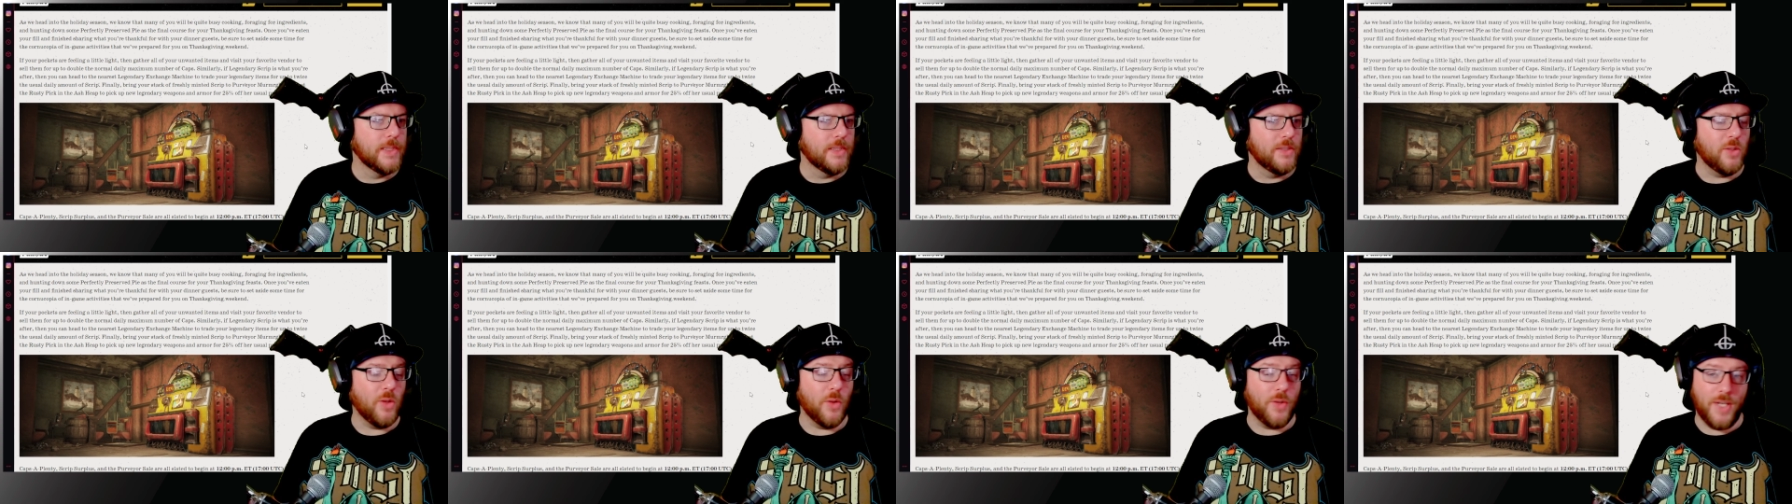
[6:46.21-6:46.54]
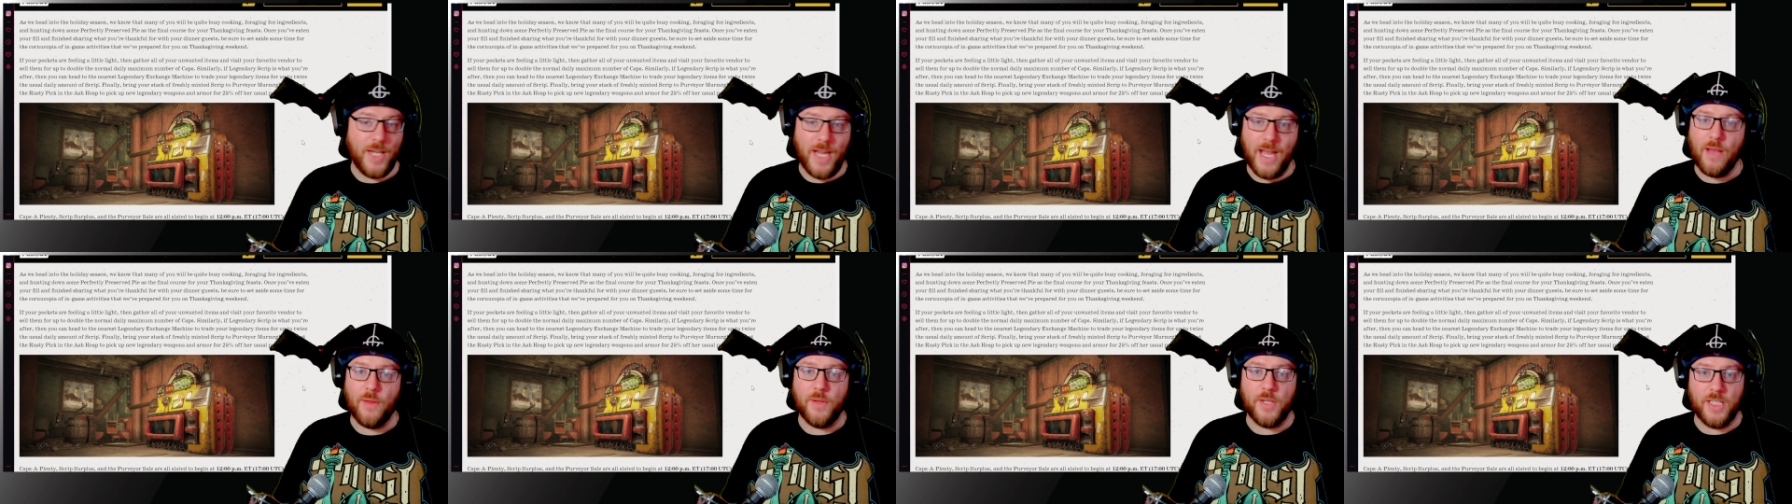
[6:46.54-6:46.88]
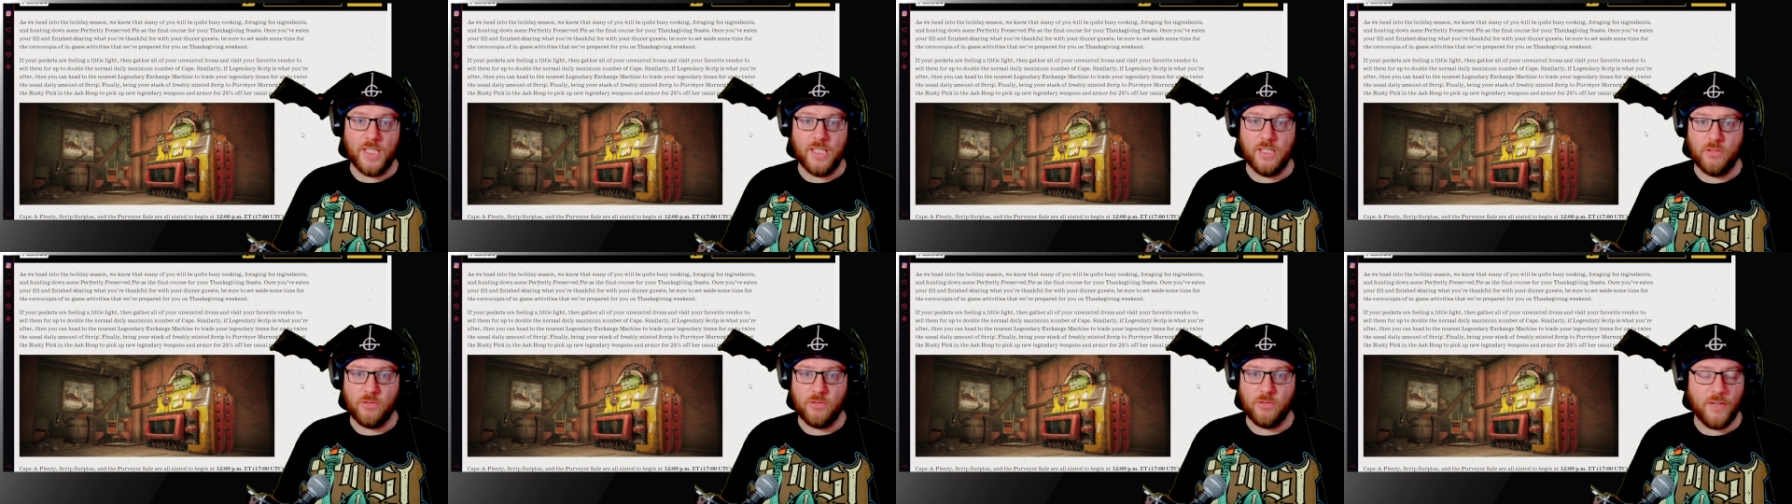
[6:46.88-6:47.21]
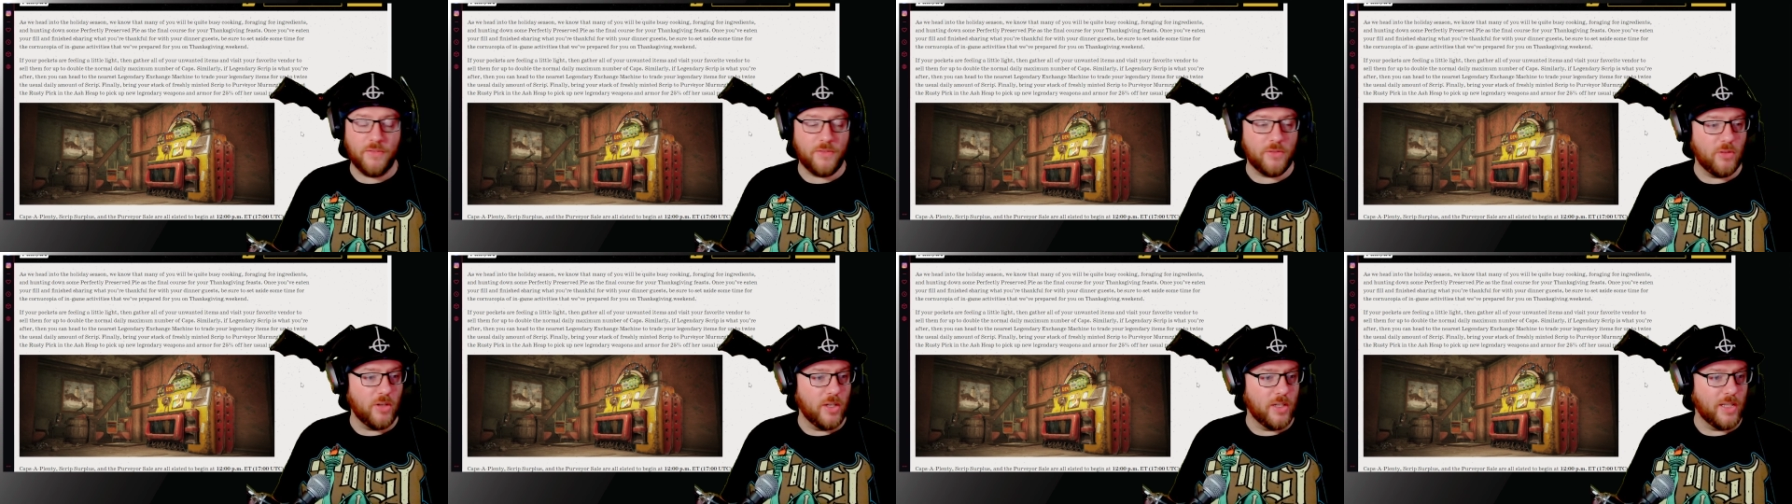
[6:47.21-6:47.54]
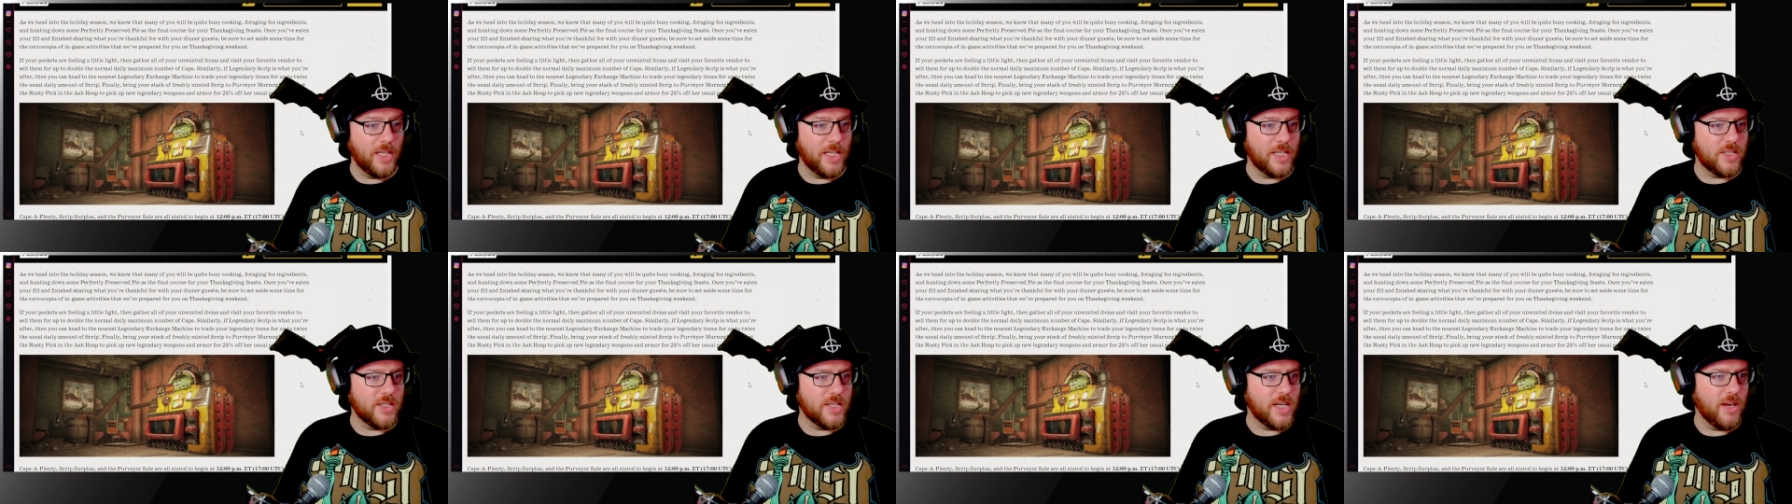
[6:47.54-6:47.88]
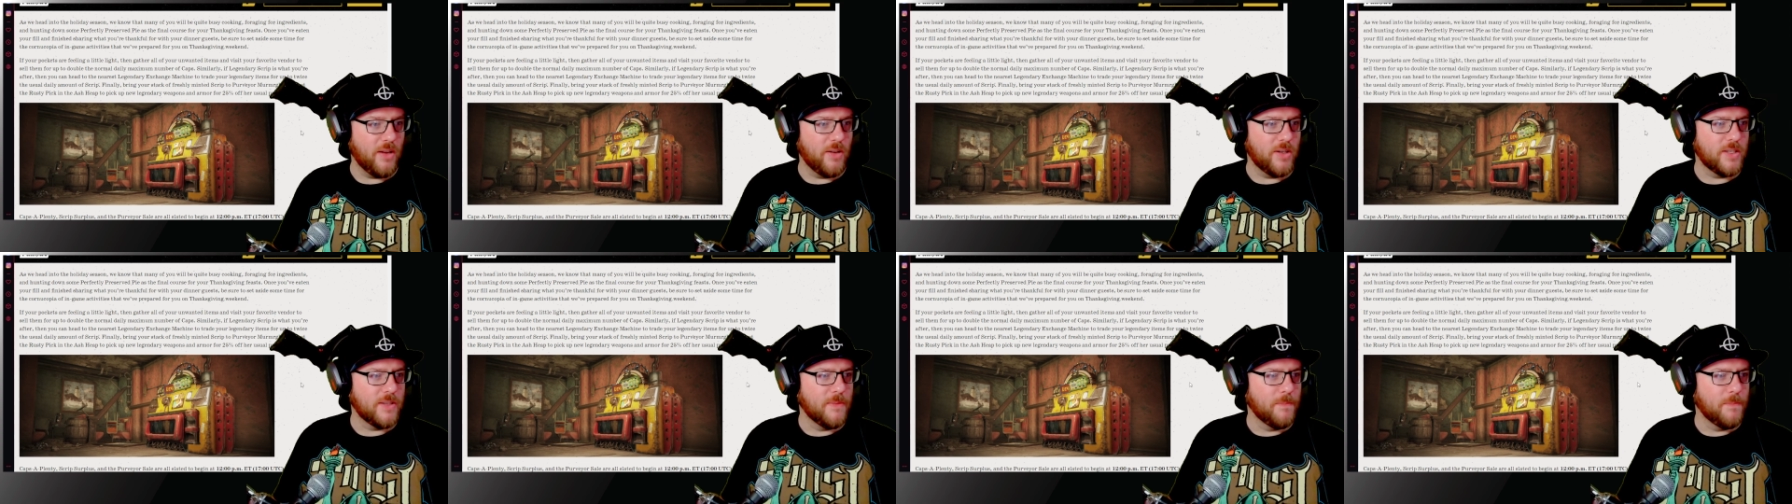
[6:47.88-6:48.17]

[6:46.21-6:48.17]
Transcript: Not now that you can craft your own legendaries.